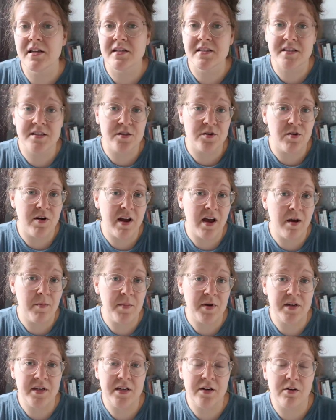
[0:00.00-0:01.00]

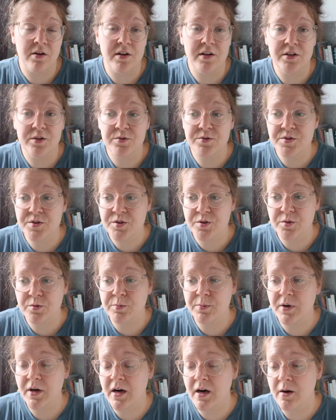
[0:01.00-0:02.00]
Instagram and here on
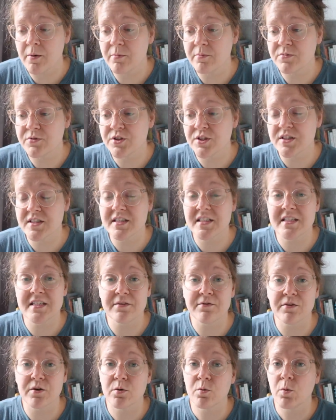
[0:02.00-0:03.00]
YouTube just the
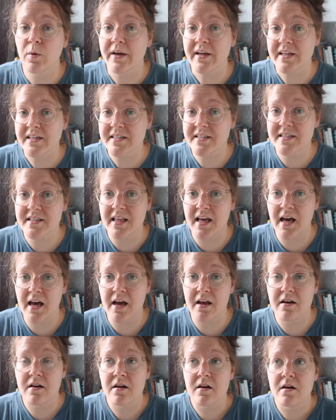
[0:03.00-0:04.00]
different ways
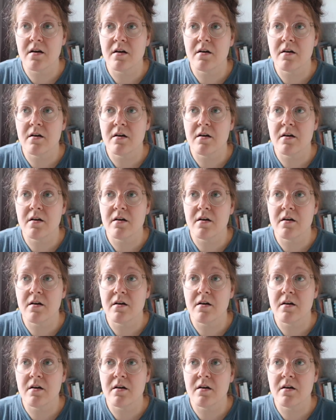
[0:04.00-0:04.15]
that